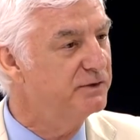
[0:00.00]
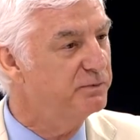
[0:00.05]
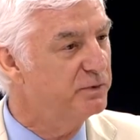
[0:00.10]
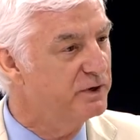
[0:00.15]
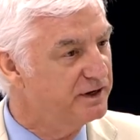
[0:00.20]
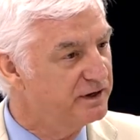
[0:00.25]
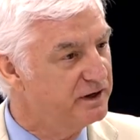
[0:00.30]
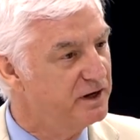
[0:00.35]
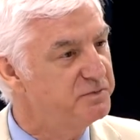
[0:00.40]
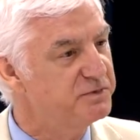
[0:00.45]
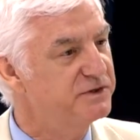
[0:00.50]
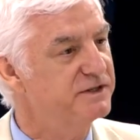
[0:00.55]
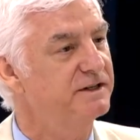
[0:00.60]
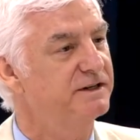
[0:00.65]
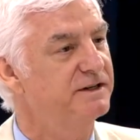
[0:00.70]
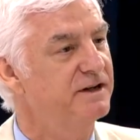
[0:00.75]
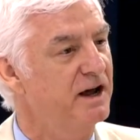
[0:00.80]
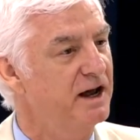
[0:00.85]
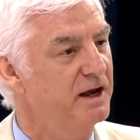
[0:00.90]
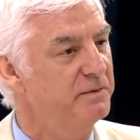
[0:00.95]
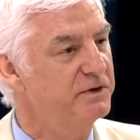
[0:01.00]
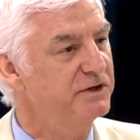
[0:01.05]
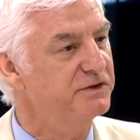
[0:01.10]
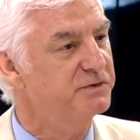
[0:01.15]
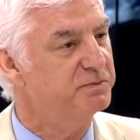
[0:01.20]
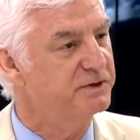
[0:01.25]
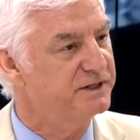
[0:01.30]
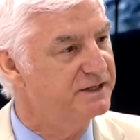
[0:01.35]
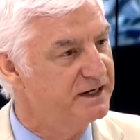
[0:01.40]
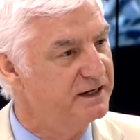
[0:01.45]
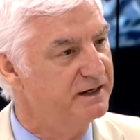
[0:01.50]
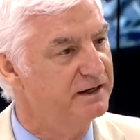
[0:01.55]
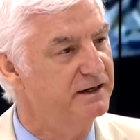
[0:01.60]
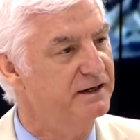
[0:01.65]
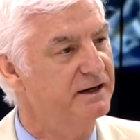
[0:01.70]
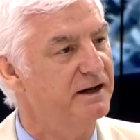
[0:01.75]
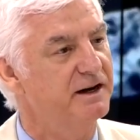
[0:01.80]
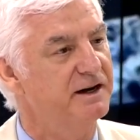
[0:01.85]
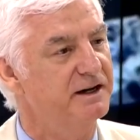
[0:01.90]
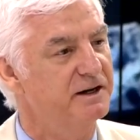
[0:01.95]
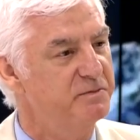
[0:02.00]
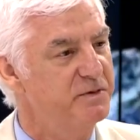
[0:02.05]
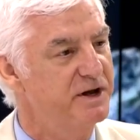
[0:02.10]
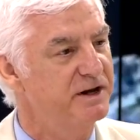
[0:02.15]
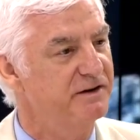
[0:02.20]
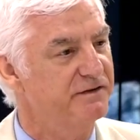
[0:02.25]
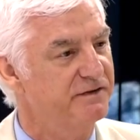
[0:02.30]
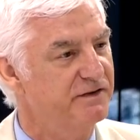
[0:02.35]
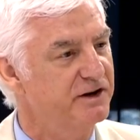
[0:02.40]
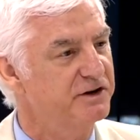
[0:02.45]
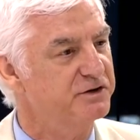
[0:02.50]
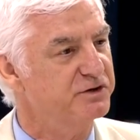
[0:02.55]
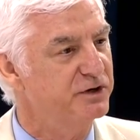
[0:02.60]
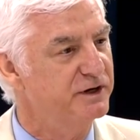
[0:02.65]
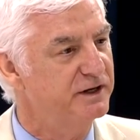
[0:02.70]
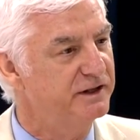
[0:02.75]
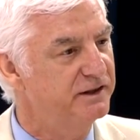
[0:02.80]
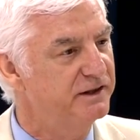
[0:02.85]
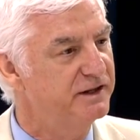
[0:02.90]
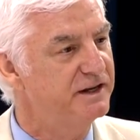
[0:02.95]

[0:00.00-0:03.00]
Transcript: when it comes to diamonds, particularly cutting and manufacturing,